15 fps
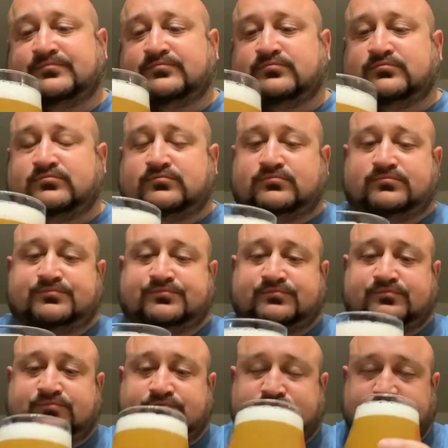
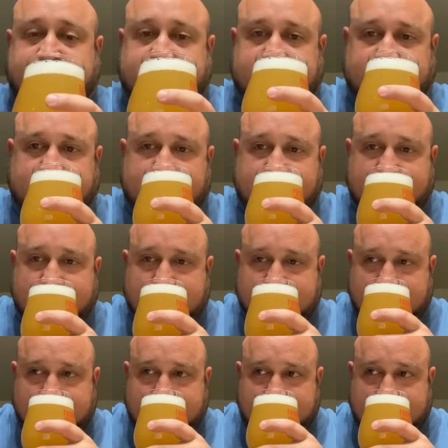
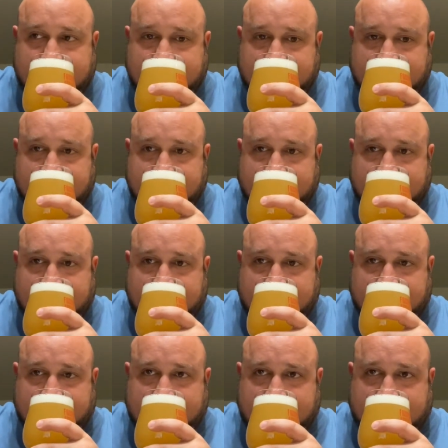
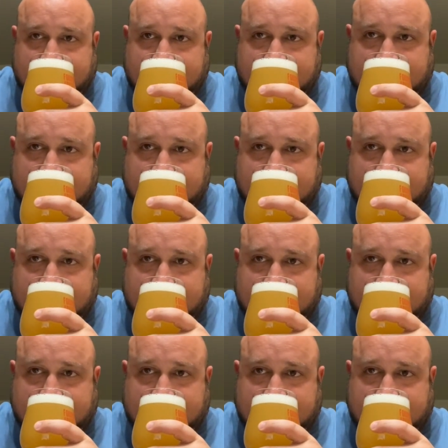Nothing is said.